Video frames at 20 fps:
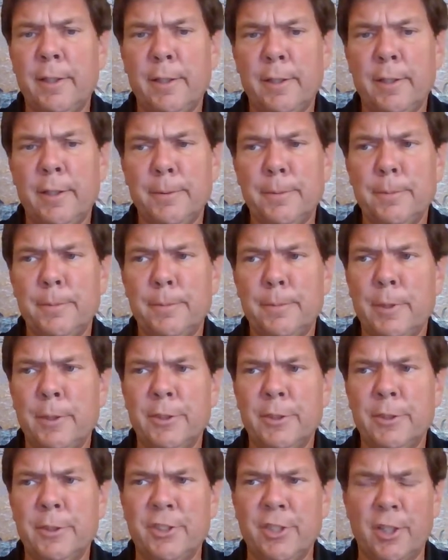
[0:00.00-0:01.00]
uh,
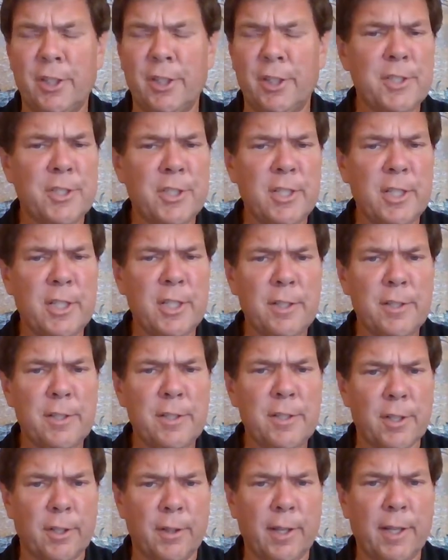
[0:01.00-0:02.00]
was it Zelensky?
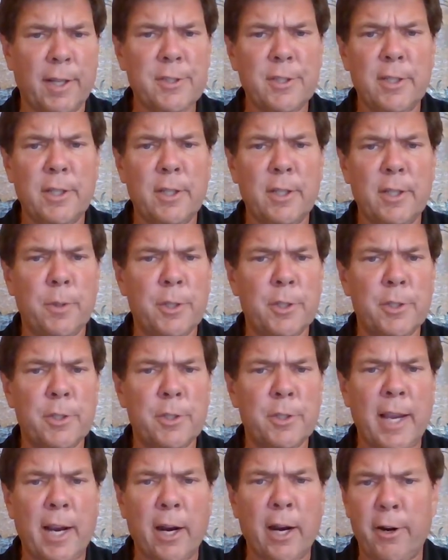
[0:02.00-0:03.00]
Zelensky was
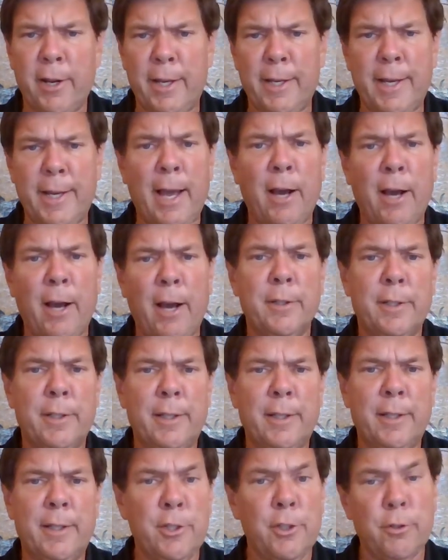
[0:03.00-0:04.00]
carrying out
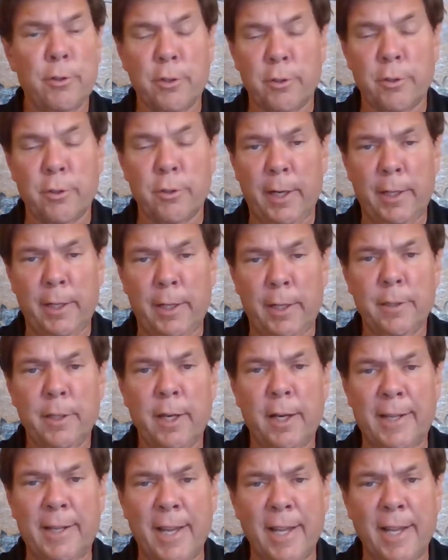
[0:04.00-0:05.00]
in Ukraine
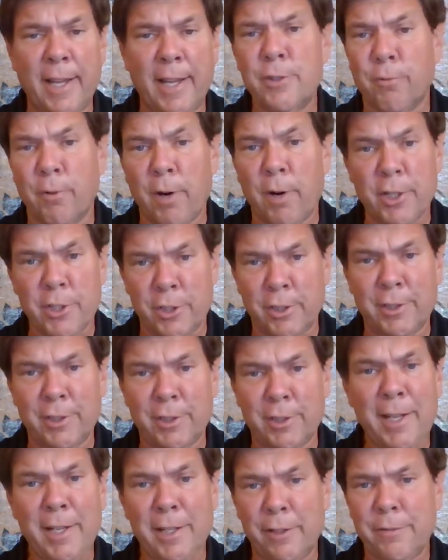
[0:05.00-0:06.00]
against Russian
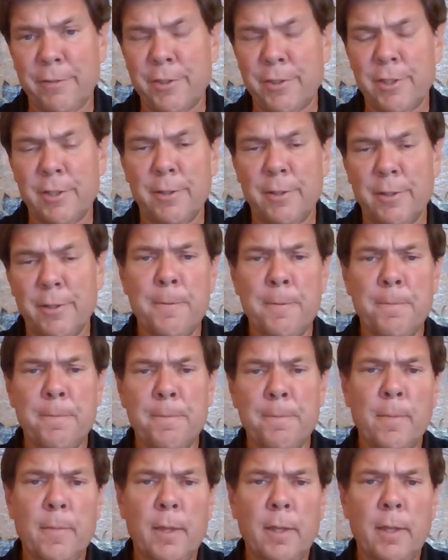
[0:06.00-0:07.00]
natives
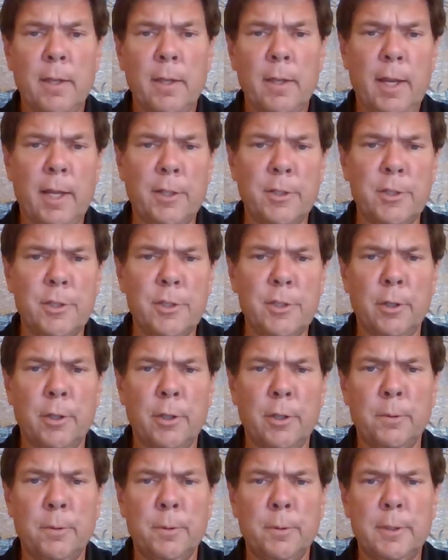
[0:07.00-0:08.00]
and
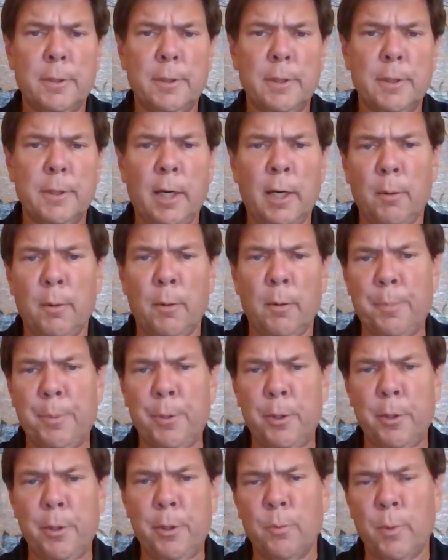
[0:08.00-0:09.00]
so uh, when
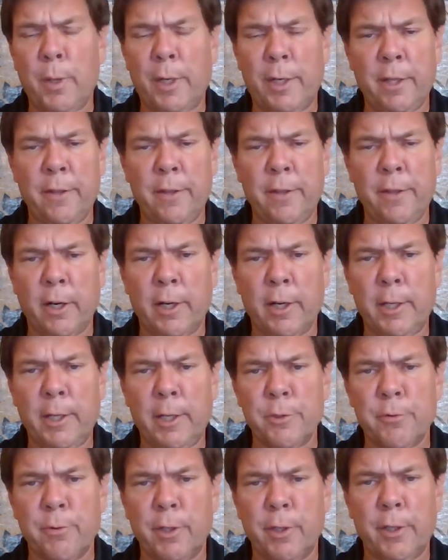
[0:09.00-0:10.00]
Putin went in there, he
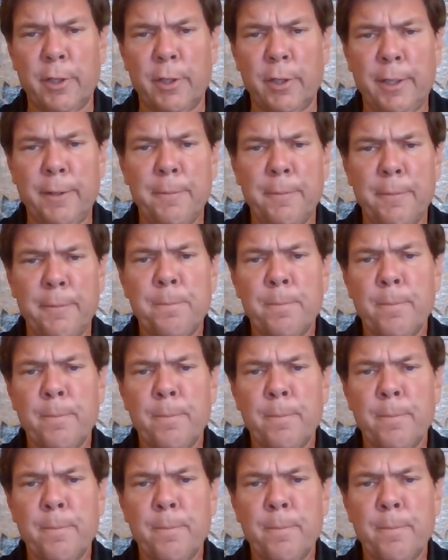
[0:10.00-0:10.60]
was really